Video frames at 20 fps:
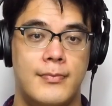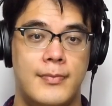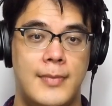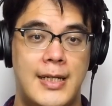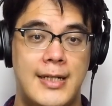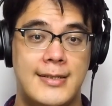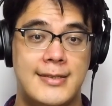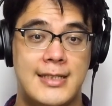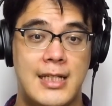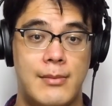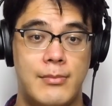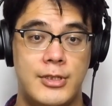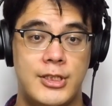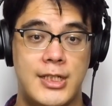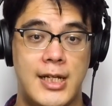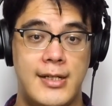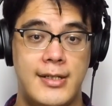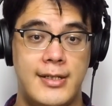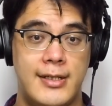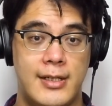and established
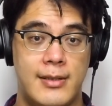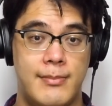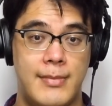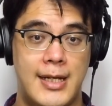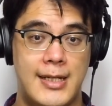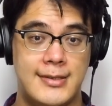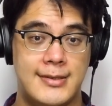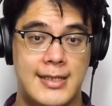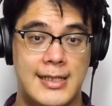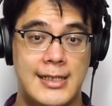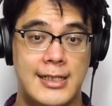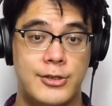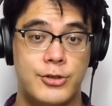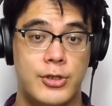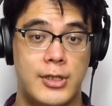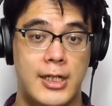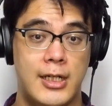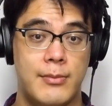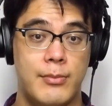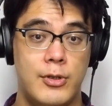IDM as
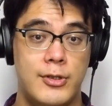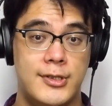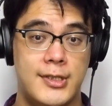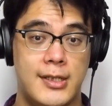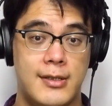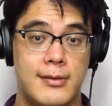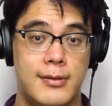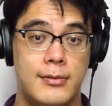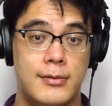electronic music